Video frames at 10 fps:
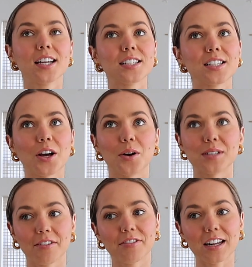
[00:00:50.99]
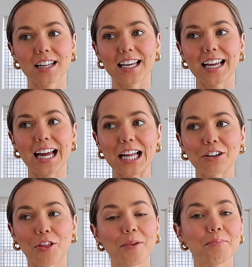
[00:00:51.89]
So definitely
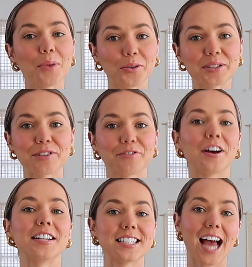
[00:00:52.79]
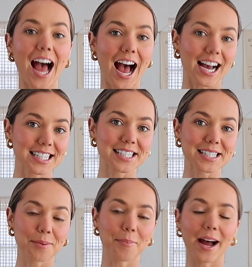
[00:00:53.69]
not the most fun
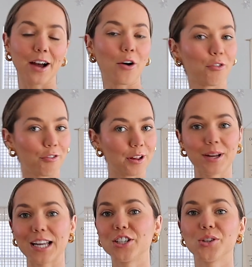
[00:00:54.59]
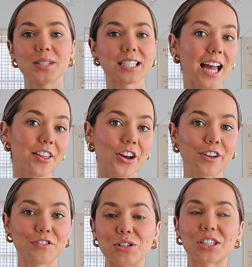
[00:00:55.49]
task, but hopefully we can do it together.
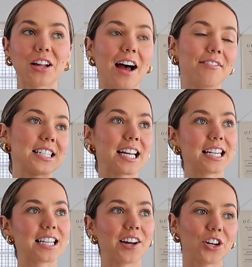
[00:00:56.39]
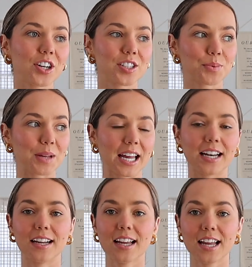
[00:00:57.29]
If you still haven't taken down yours, we can